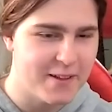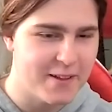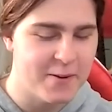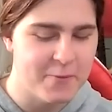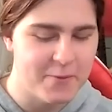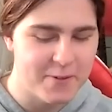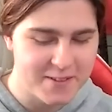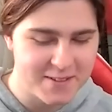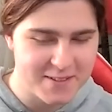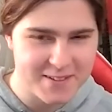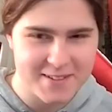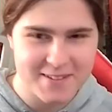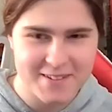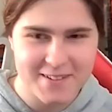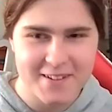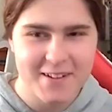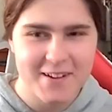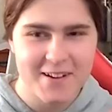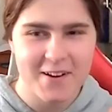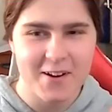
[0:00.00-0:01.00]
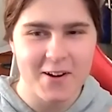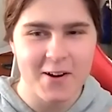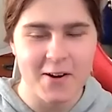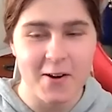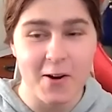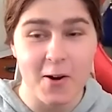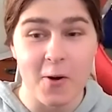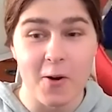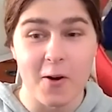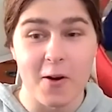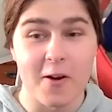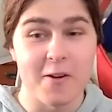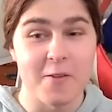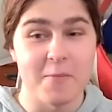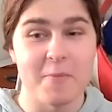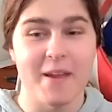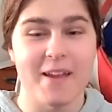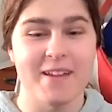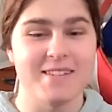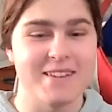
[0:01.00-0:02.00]
It was an
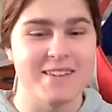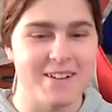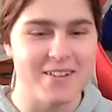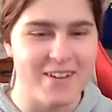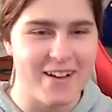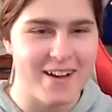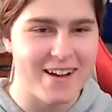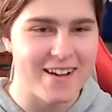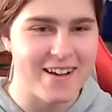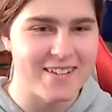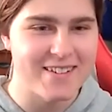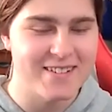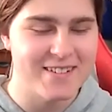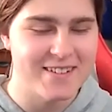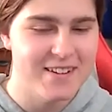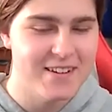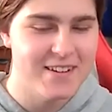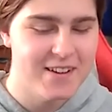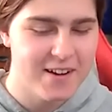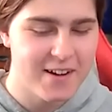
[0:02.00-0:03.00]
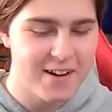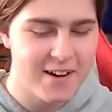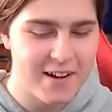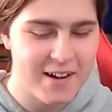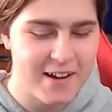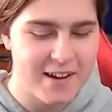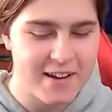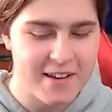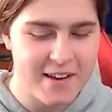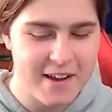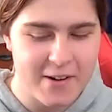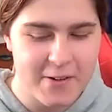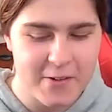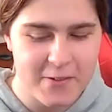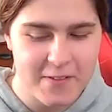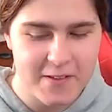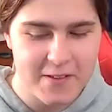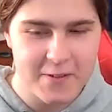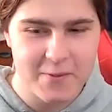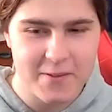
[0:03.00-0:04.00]
amazing class. Not
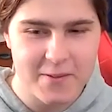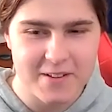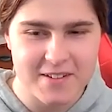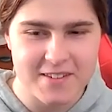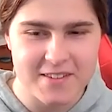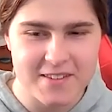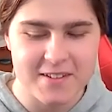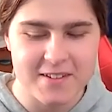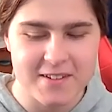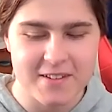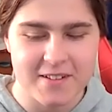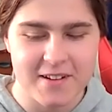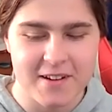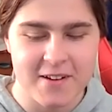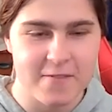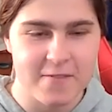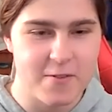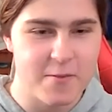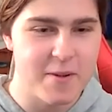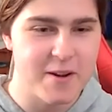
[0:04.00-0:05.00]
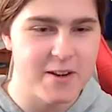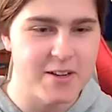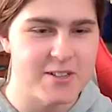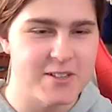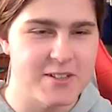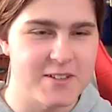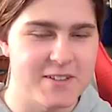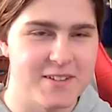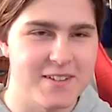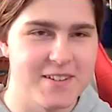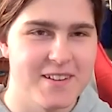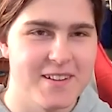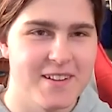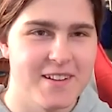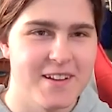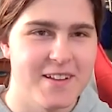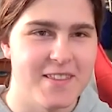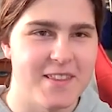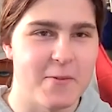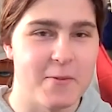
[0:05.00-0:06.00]
only was the information
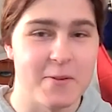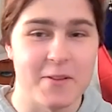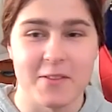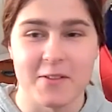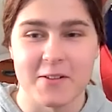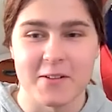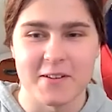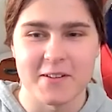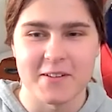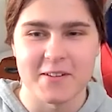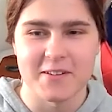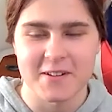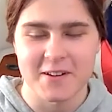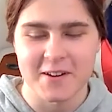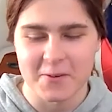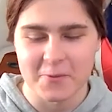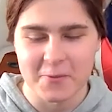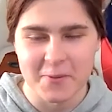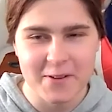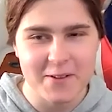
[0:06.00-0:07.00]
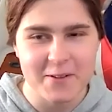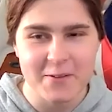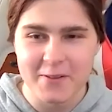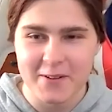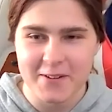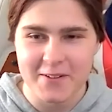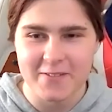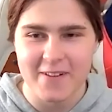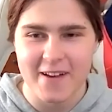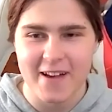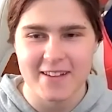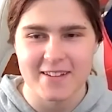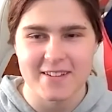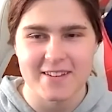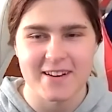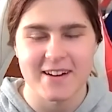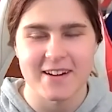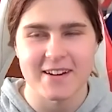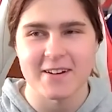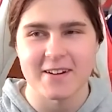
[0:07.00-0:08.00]
that we learned really, really
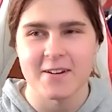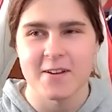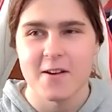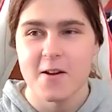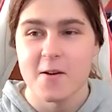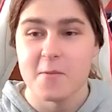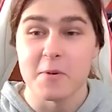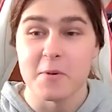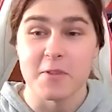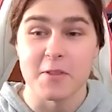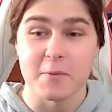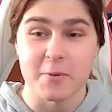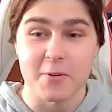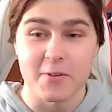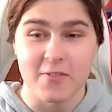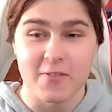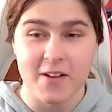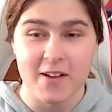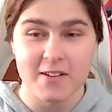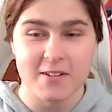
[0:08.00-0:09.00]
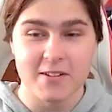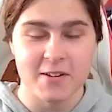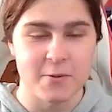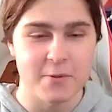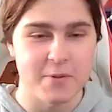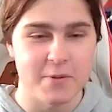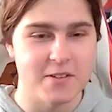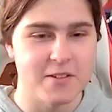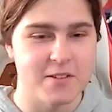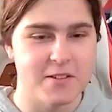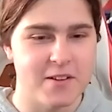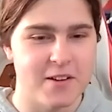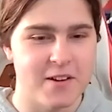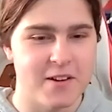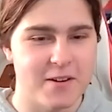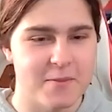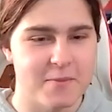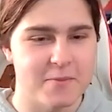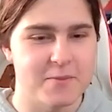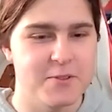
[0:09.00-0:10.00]
fascinating, but the professor was
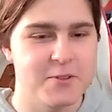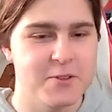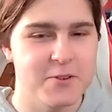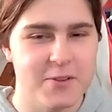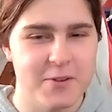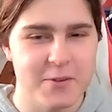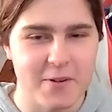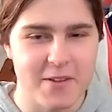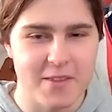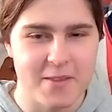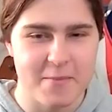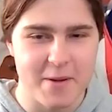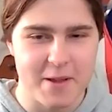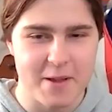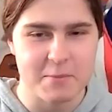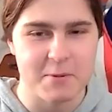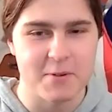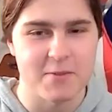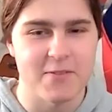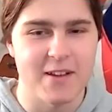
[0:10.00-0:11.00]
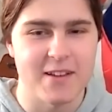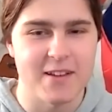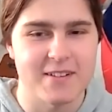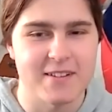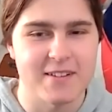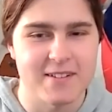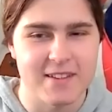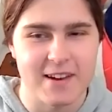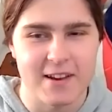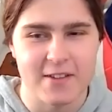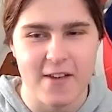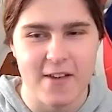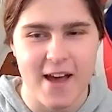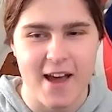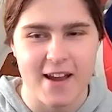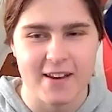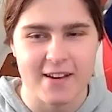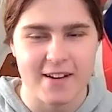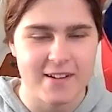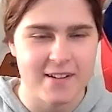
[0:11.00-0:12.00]
truly one of the best professors that I've
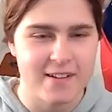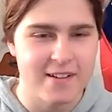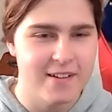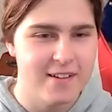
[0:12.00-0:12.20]
had here.